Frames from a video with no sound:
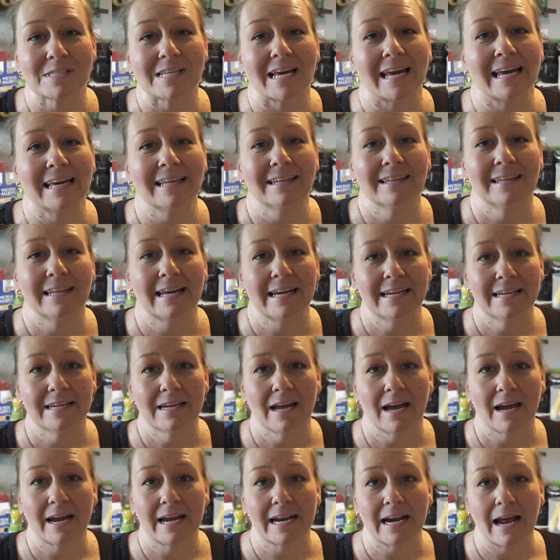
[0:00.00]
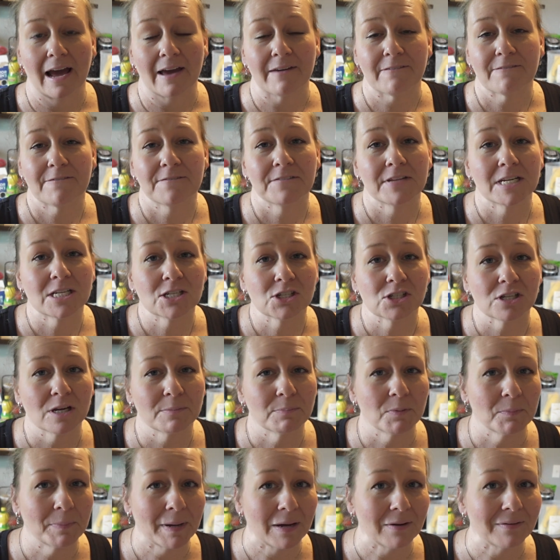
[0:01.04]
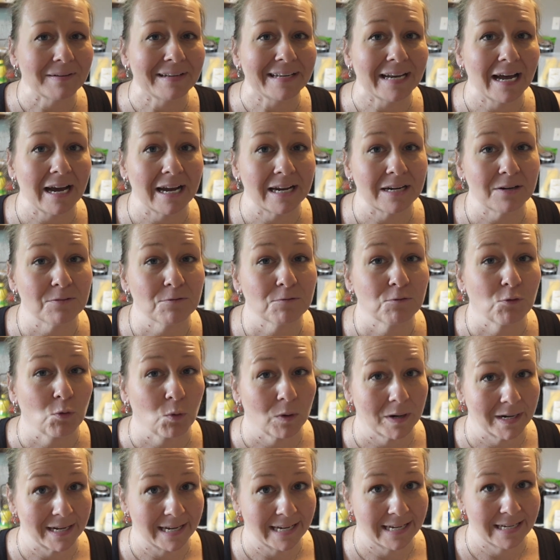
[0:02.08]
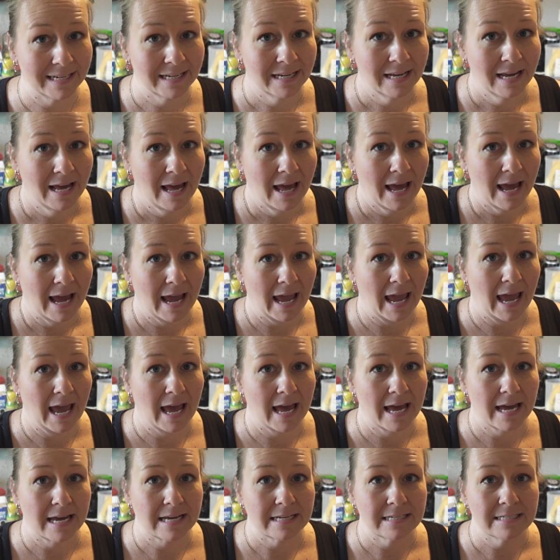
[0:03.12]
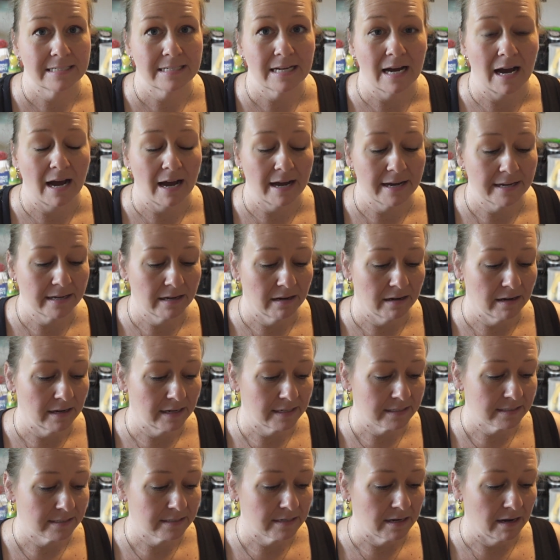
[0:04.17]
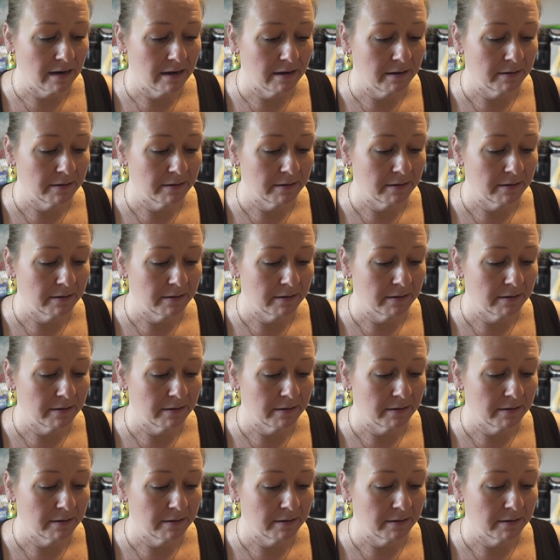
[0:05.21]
a late night. I finished up about 9:40, and I got